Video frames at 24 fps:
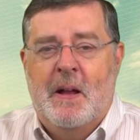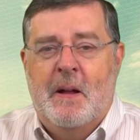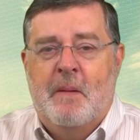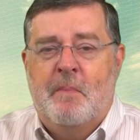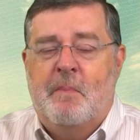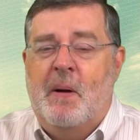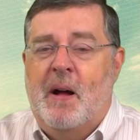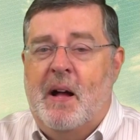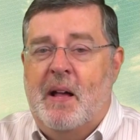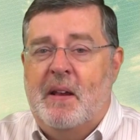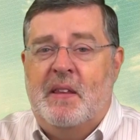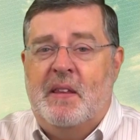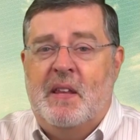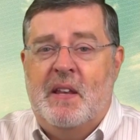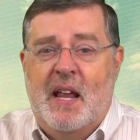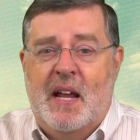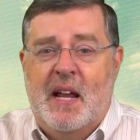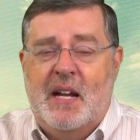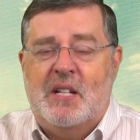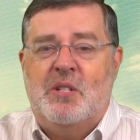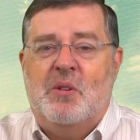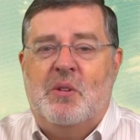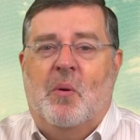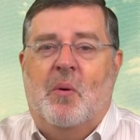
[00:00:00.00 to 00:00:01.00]
But the
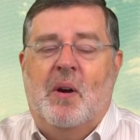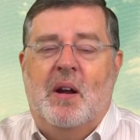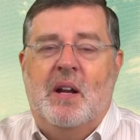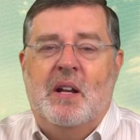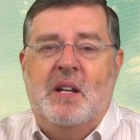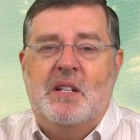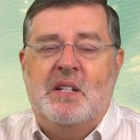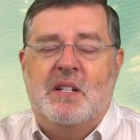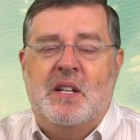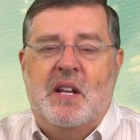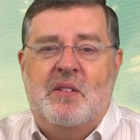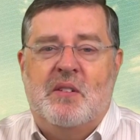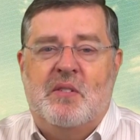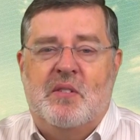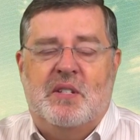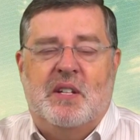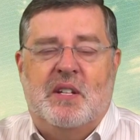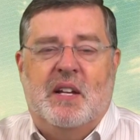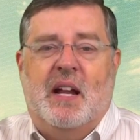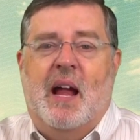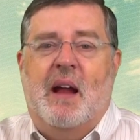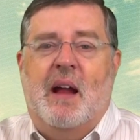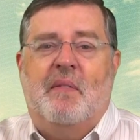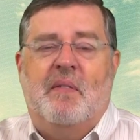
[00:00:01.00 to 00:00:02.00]
next story is
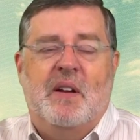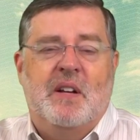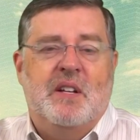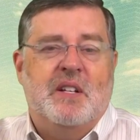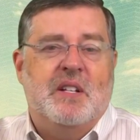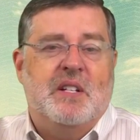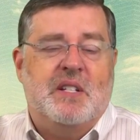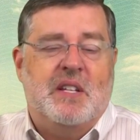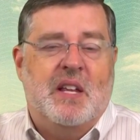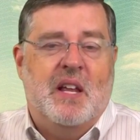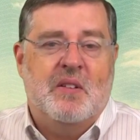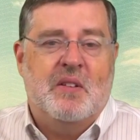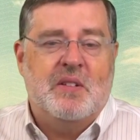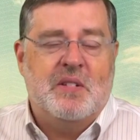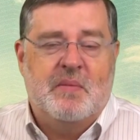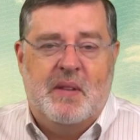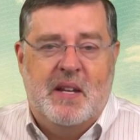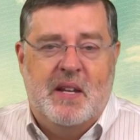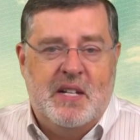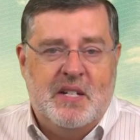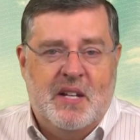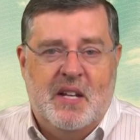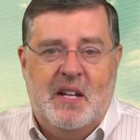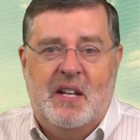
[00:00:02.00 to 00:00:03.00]
interesting. After he just tells them that
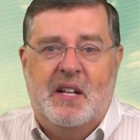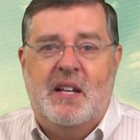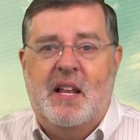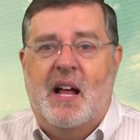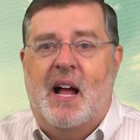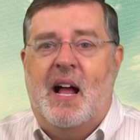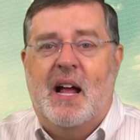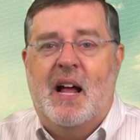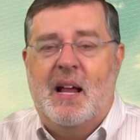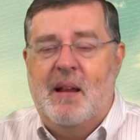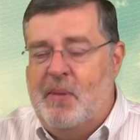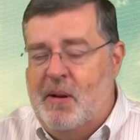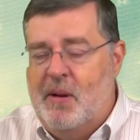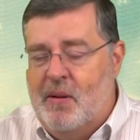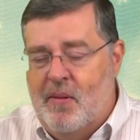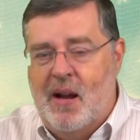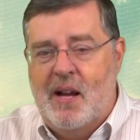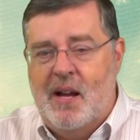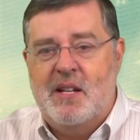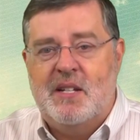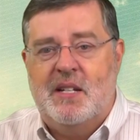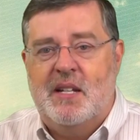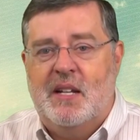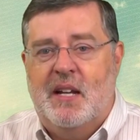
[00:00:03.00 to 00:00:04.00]
he's going to die and be
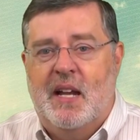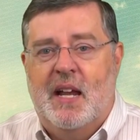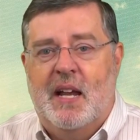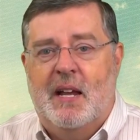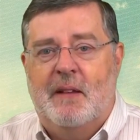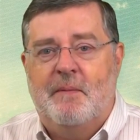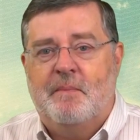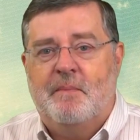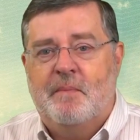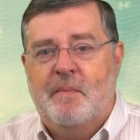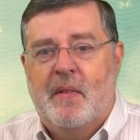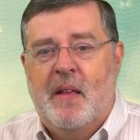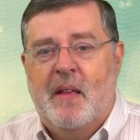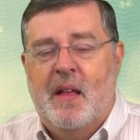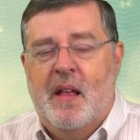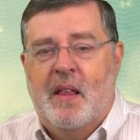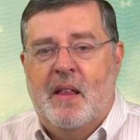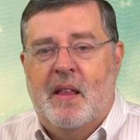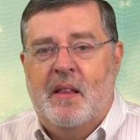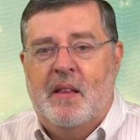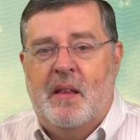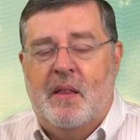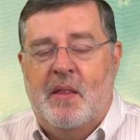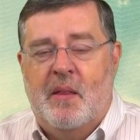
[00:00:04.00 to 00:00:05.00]
raised again,
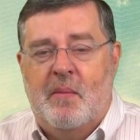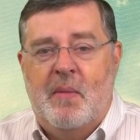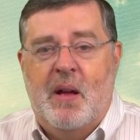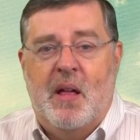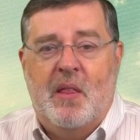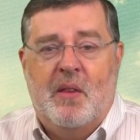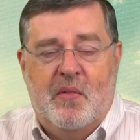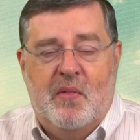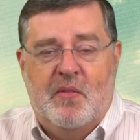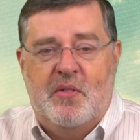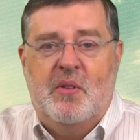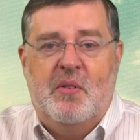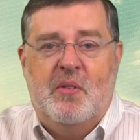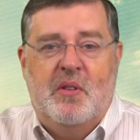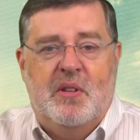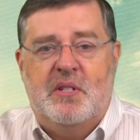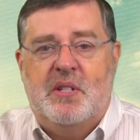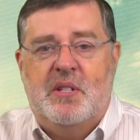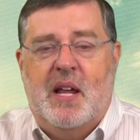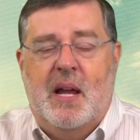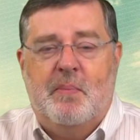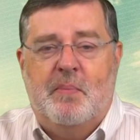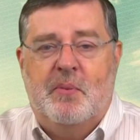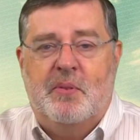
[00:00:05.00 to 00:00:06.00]
the mother of two of the
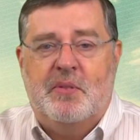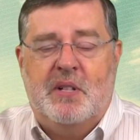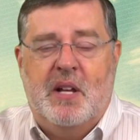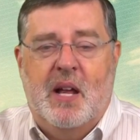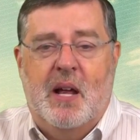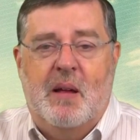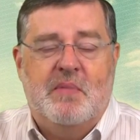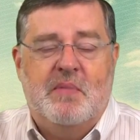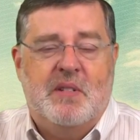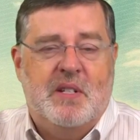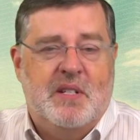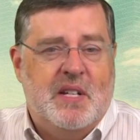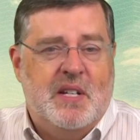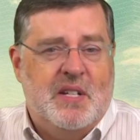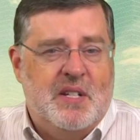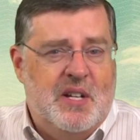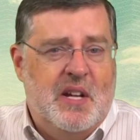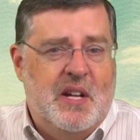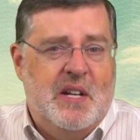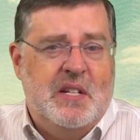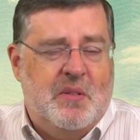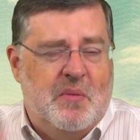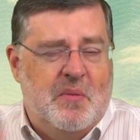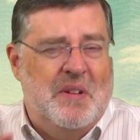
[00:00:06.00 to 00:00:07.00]
disciples comes and says,
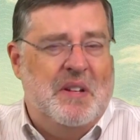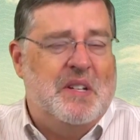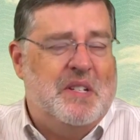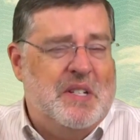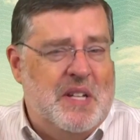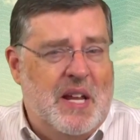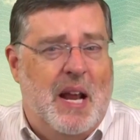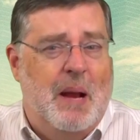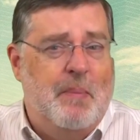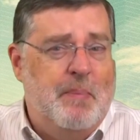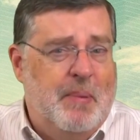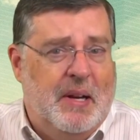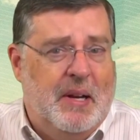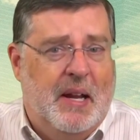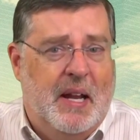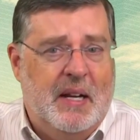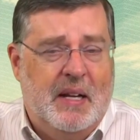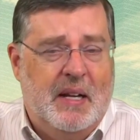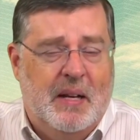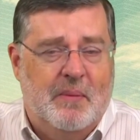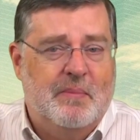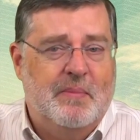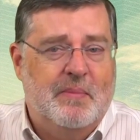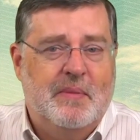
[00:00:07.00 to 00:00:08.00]
Jesus, when you set up your
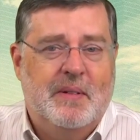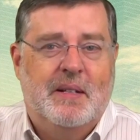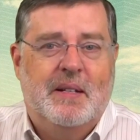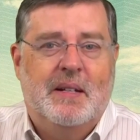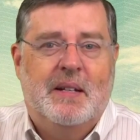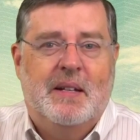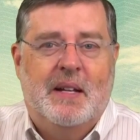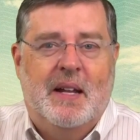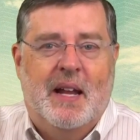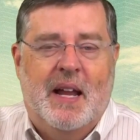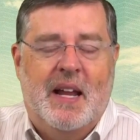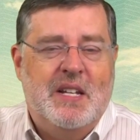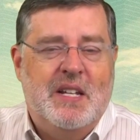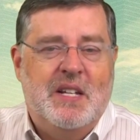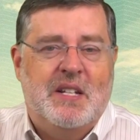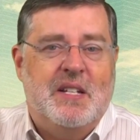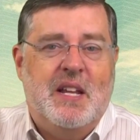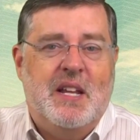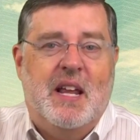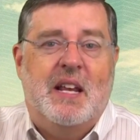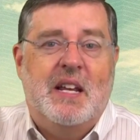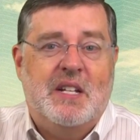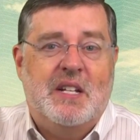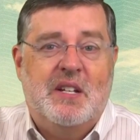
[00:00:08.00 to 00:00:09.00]
kingdom, he just
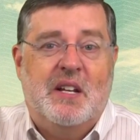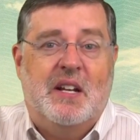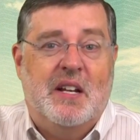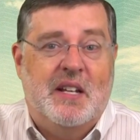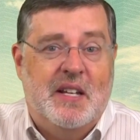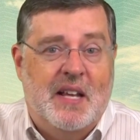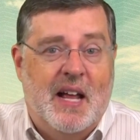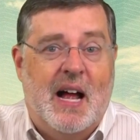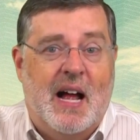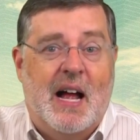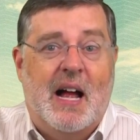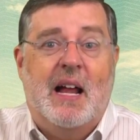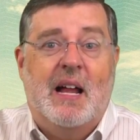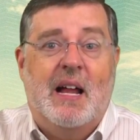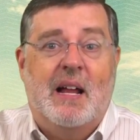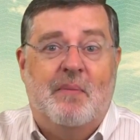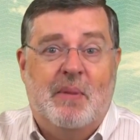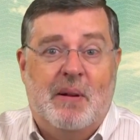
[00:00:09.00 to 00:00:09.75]
said he's going to die and